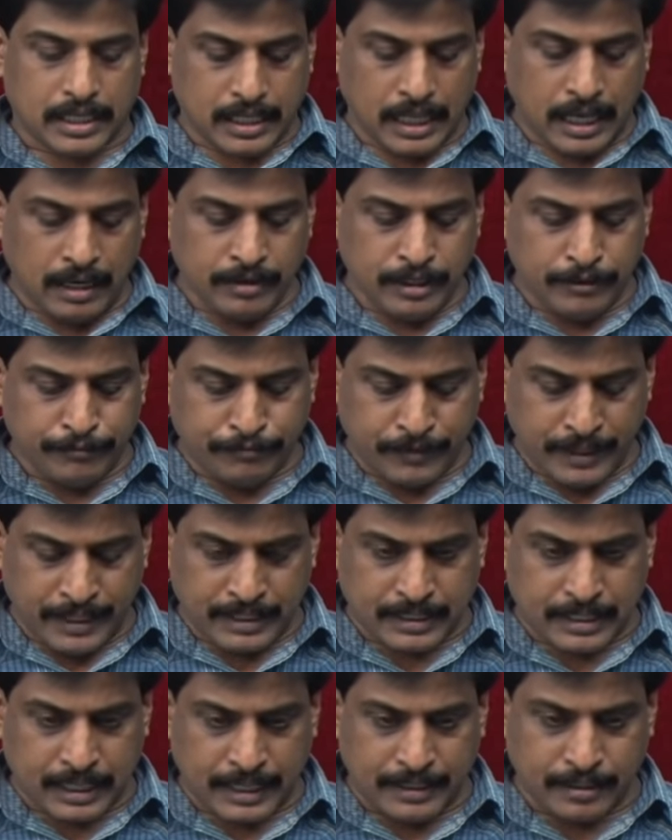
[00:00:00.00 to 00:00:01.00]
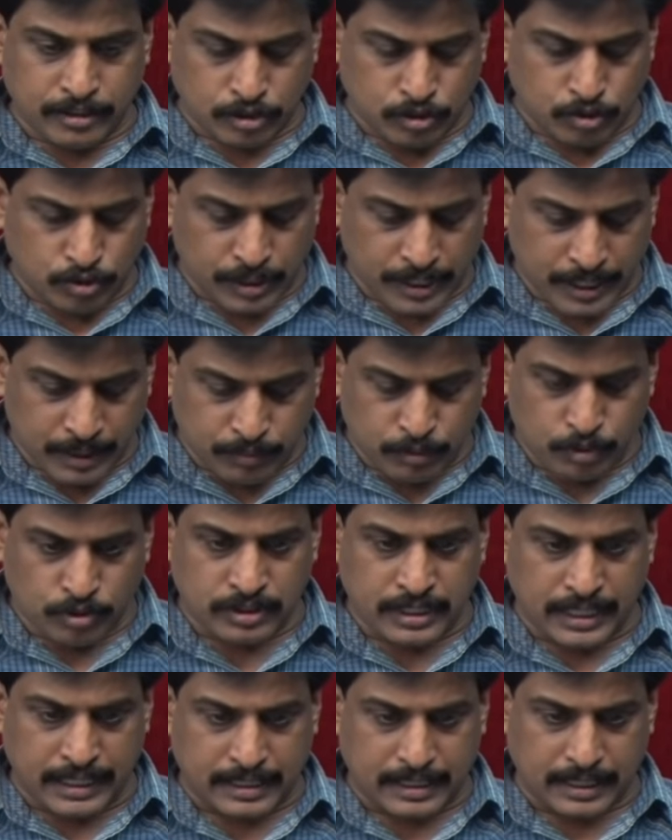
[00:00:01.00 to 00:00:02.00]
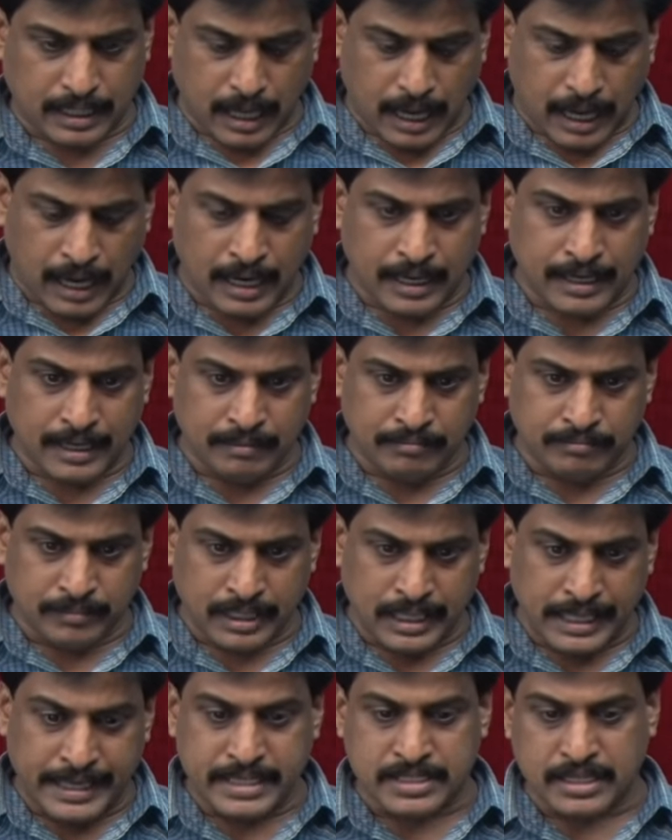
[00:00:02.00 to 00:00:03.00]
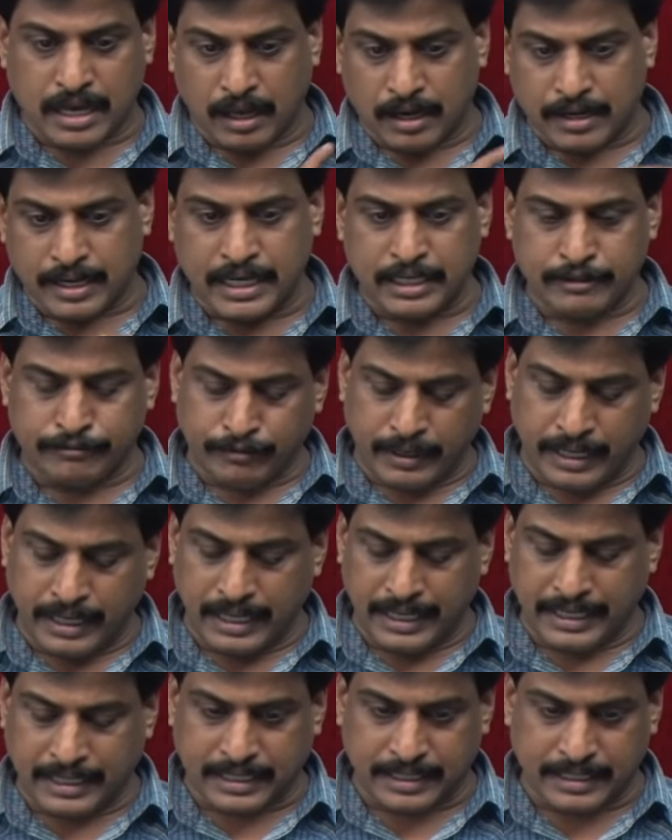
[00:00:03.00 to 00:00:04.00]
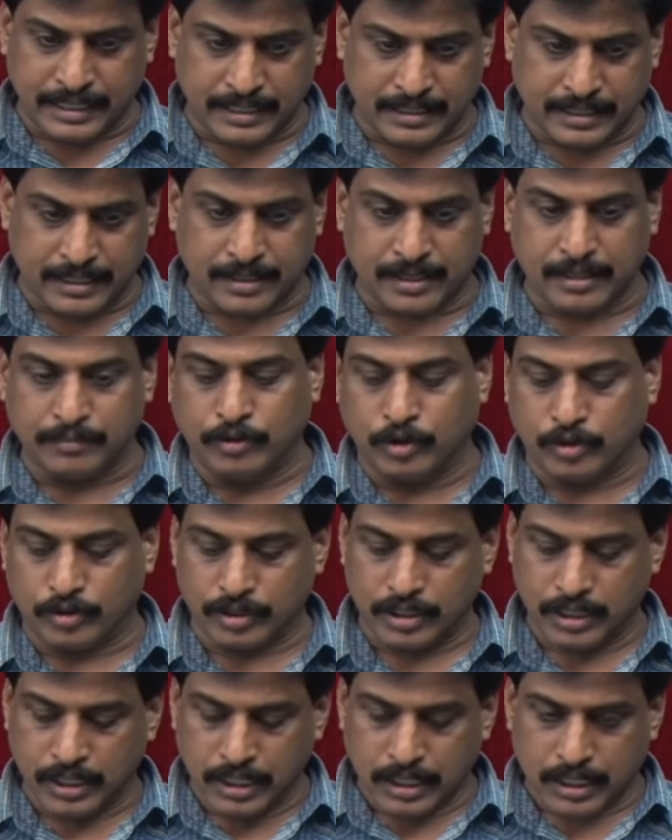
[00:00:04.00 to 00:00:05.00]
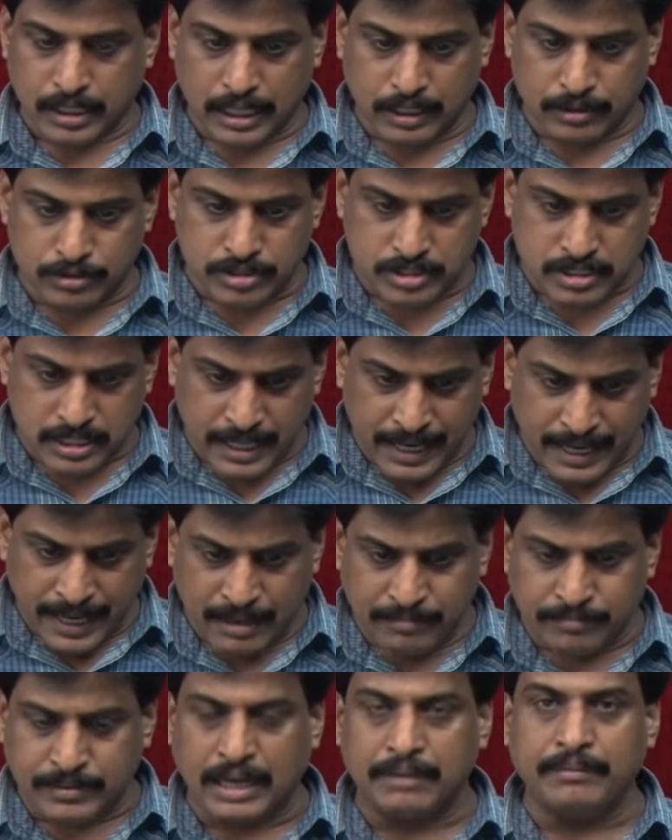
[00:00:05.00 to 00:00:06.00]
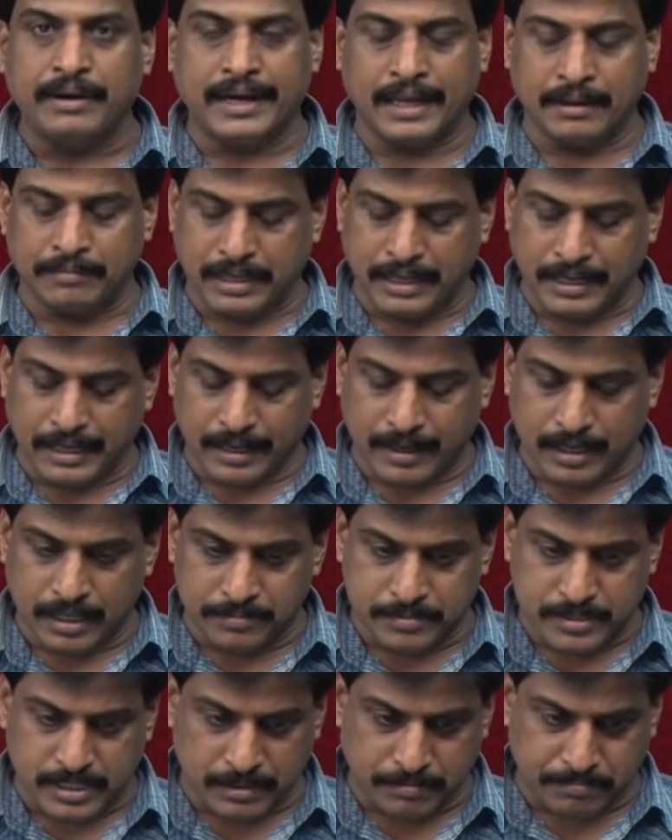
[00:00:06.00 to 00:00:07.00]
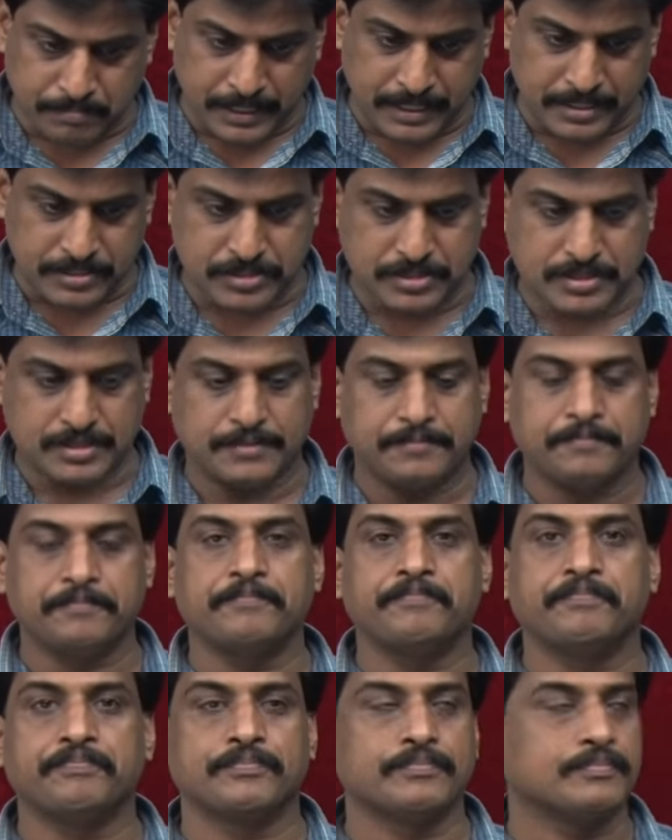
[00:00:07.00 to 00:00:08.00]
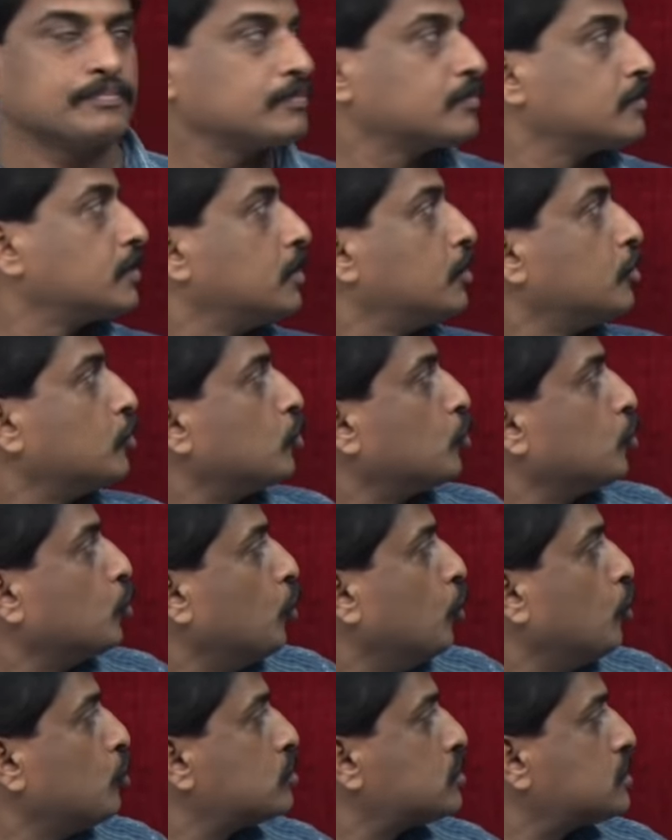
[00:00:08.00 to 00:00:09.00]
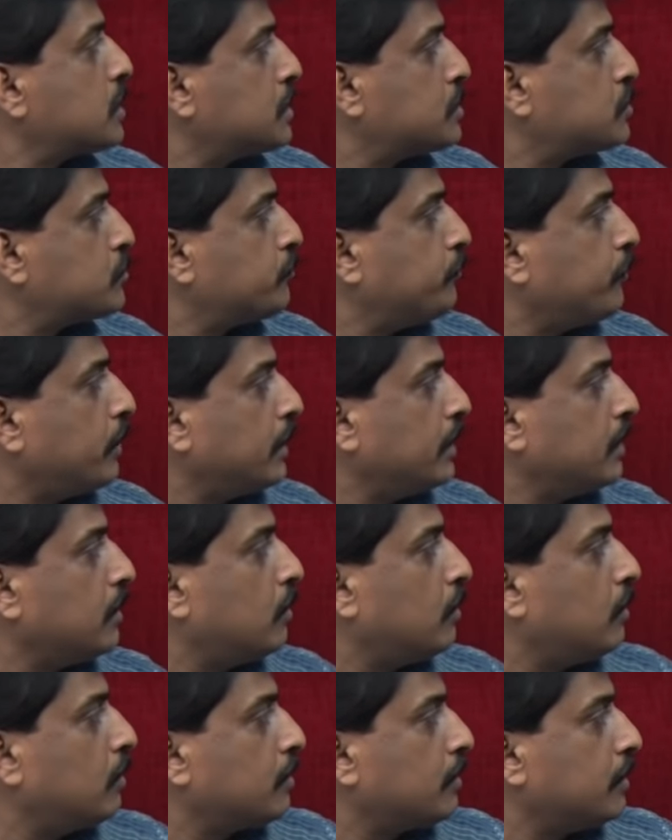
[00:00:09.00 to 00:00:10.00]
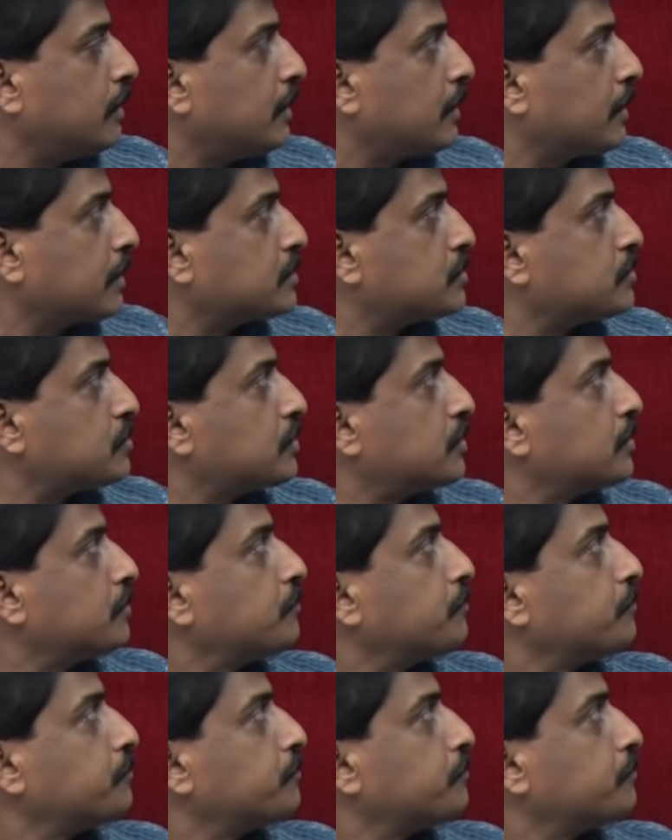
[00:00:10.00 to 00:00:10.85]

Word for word: Now if I try to remove that, rm is already file I created, removed. Now same command I am running, observe please. No such file or directory.